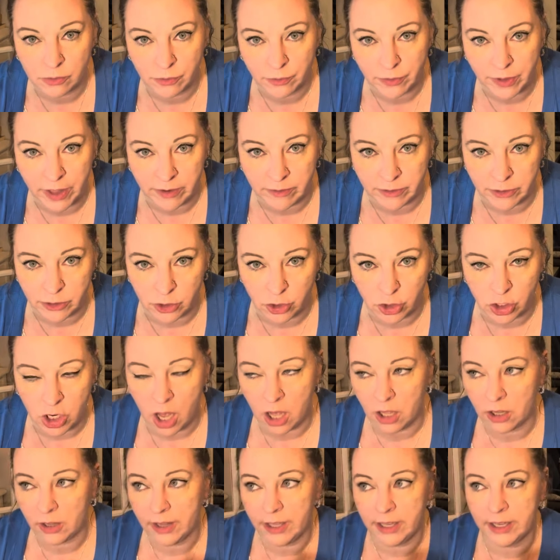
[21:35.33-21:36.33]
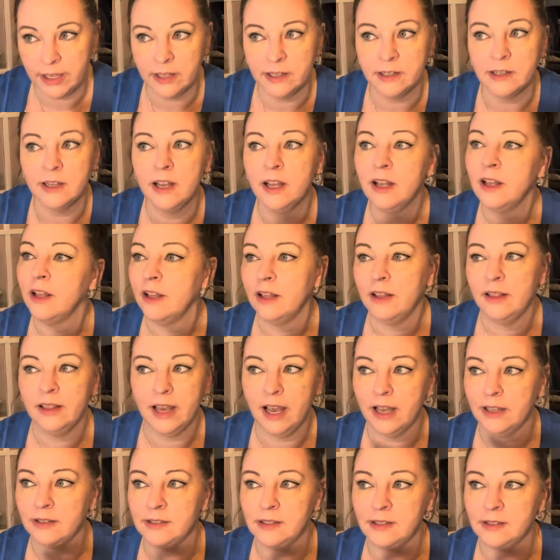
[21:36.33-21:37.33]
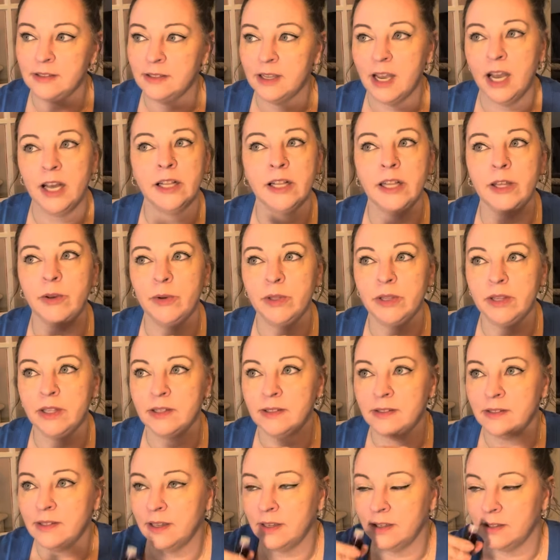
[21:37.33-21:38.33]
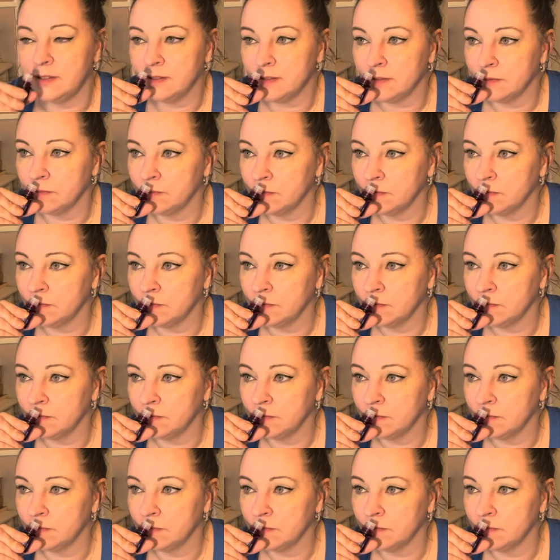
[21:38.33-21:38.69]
flavored chocolate. That's exactly what this is.